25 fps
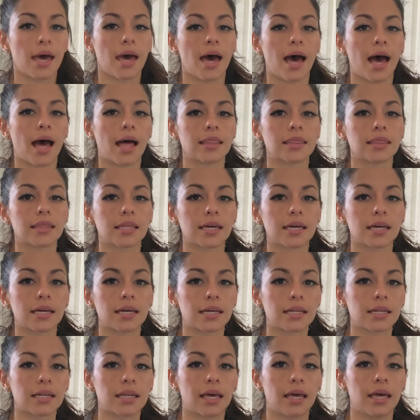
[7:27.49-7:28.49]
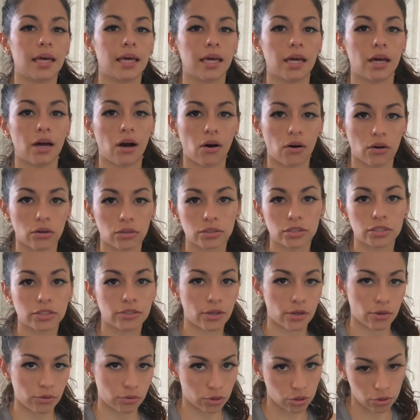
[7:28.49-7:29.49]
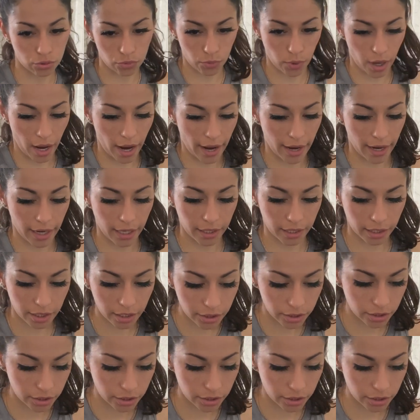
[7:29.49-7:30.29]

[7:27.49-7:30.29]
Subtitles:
And then it also dried.